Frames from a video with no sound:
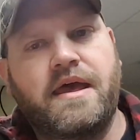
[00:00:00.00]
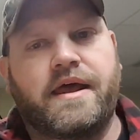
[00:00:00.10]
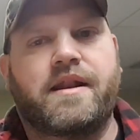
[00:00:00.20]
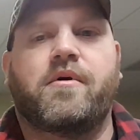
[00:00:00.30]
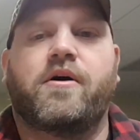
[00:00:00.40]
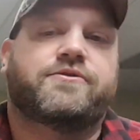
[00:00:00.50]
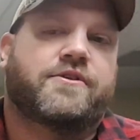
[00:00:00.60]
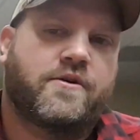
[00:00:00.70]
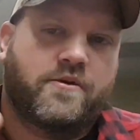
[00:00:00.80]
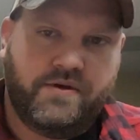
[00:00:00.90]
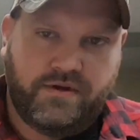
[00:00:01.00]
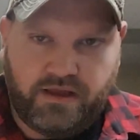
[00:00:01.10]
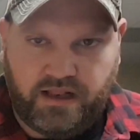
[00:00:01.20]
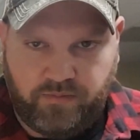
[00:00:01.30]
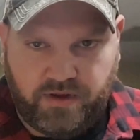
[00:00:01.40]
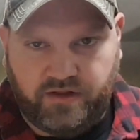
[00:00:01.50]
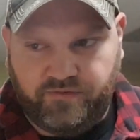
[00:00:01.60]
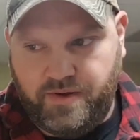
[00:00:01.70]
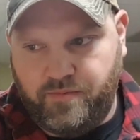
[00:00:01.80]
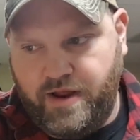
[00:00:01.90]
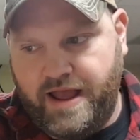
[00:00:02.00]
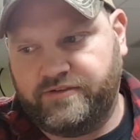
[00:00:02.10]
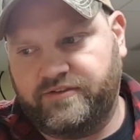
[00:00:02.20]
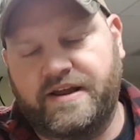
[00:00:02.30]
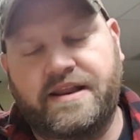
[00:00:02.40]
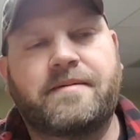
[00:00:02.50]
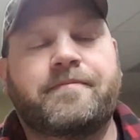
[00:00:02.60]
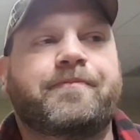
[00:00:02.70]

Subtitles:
And I'm also in the middle of my brass study.